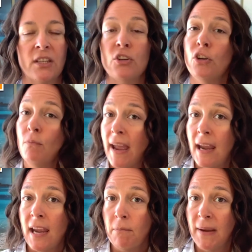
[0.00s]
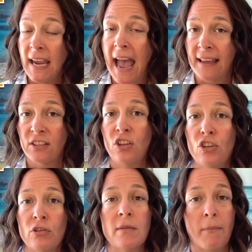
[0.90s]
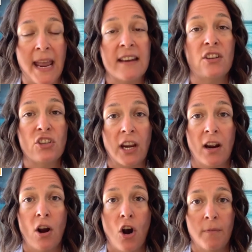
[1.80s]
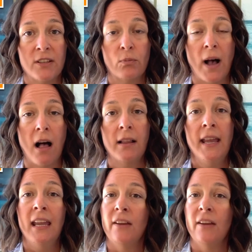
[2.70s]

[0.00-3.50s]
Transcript: So you may be asked to do some bandage care at home as well.